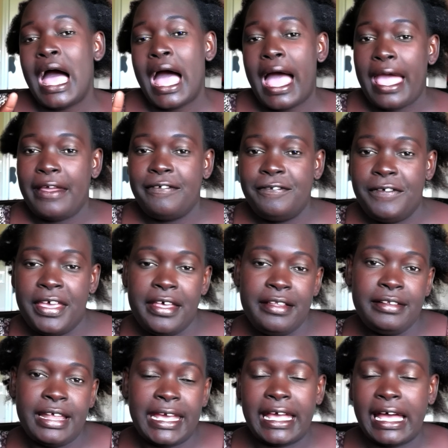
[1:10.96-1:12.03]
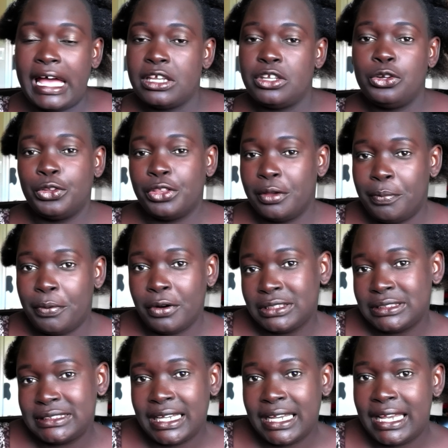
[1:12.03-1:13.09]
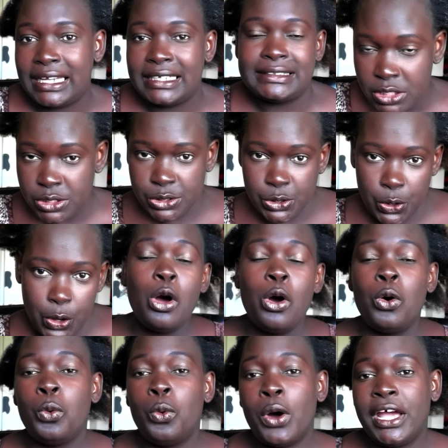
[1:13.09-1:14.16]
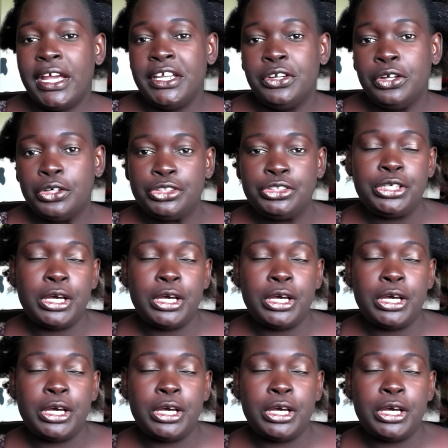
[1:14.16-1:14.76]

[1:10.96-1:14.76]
I feel like I know the process, so why not